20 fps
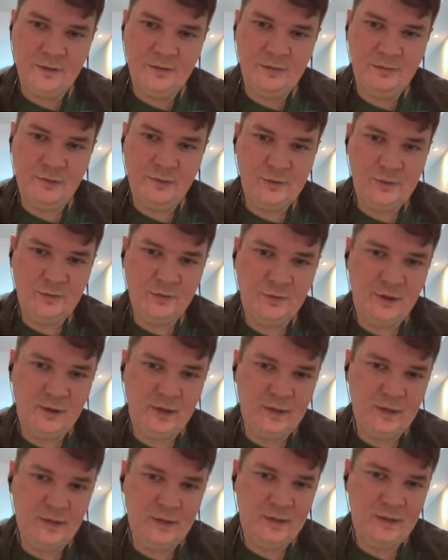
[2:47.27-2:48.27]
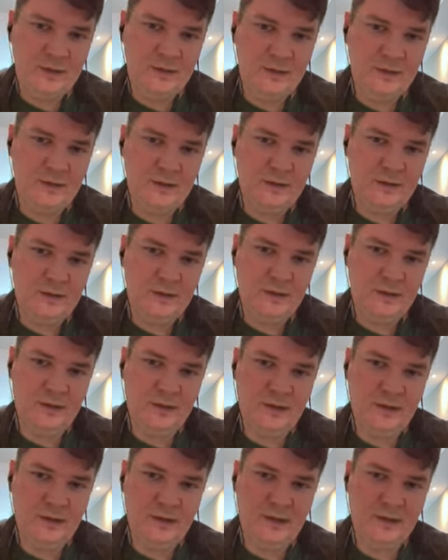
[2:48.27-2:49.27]
First thing
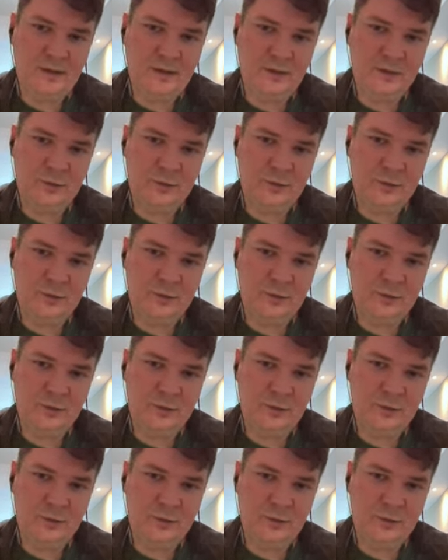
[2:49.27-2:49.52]
uh,